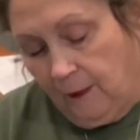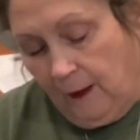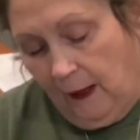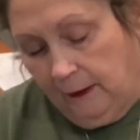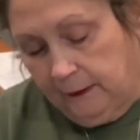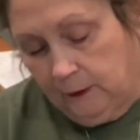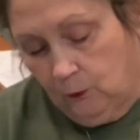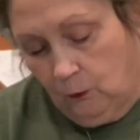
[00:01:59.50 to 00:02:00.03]
I
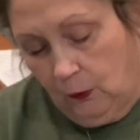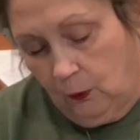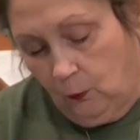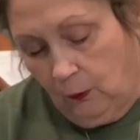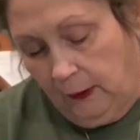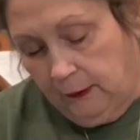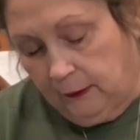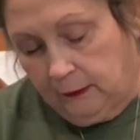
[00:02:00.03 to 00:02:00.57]
didn't want to
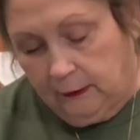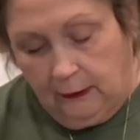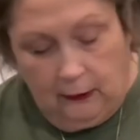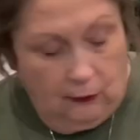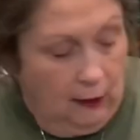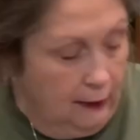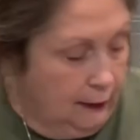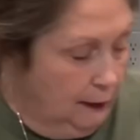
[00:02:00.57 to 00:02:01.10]
wait
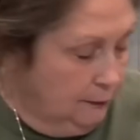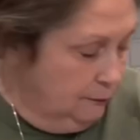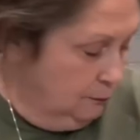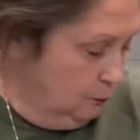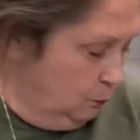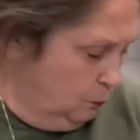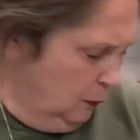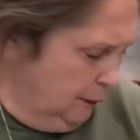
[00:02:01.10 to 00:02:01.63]
there.
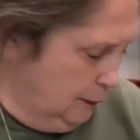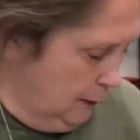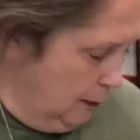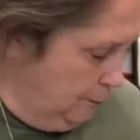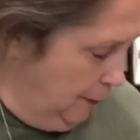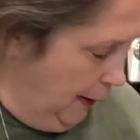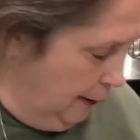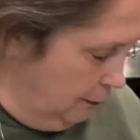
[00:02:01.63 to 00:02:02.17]
Went there
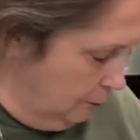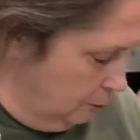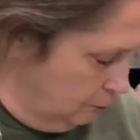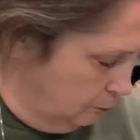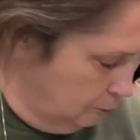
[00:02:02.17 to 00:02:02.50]
about,